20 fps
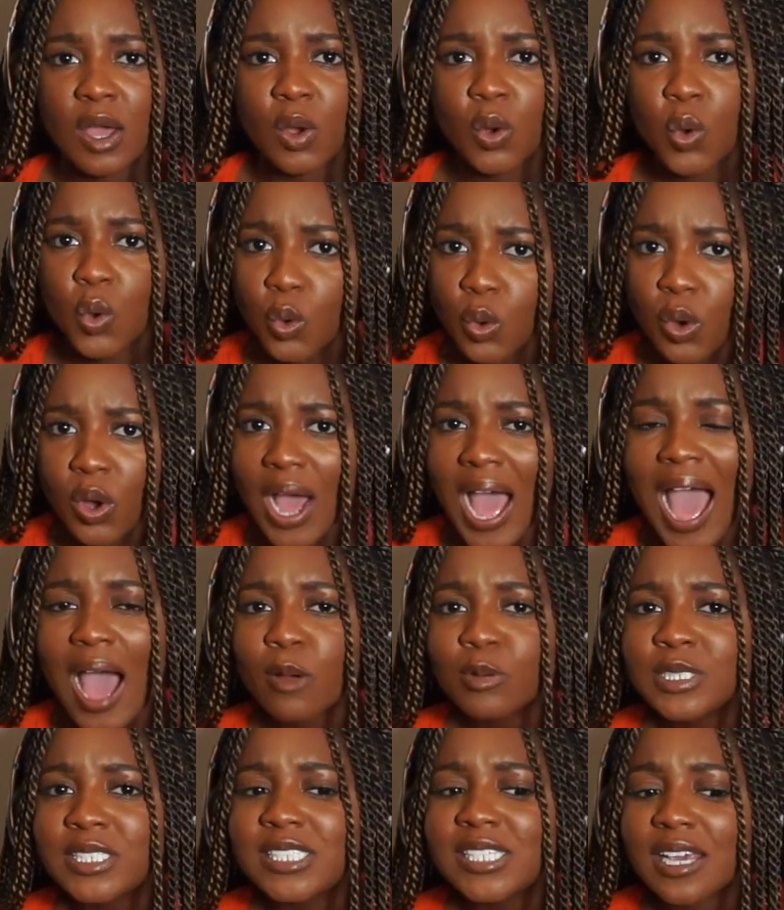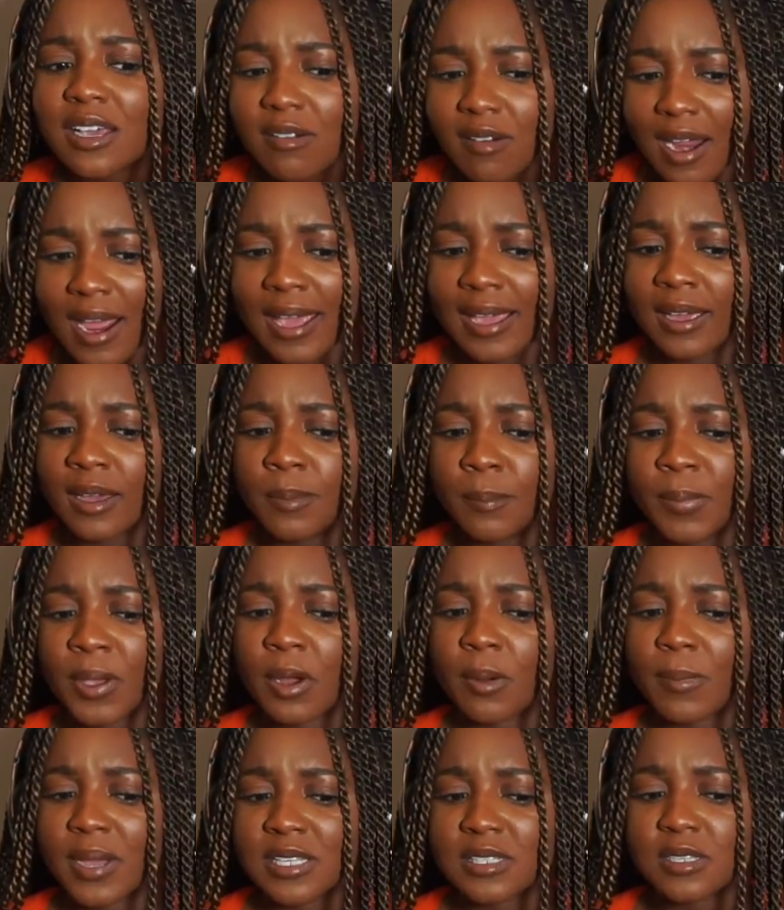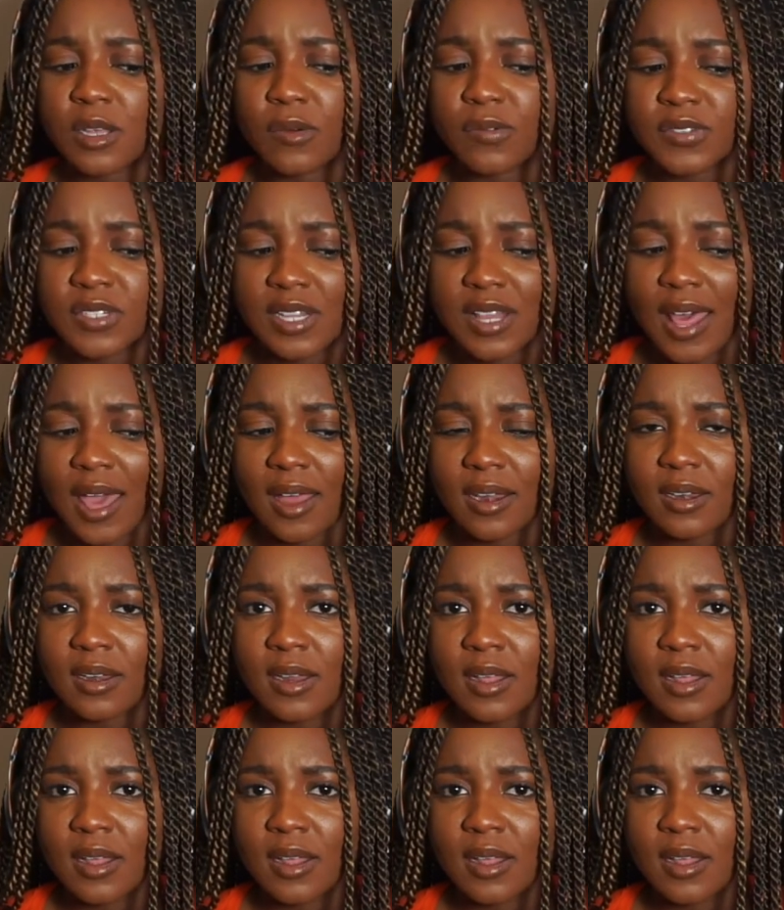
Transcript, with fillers: Who, how dare I compare myself to that?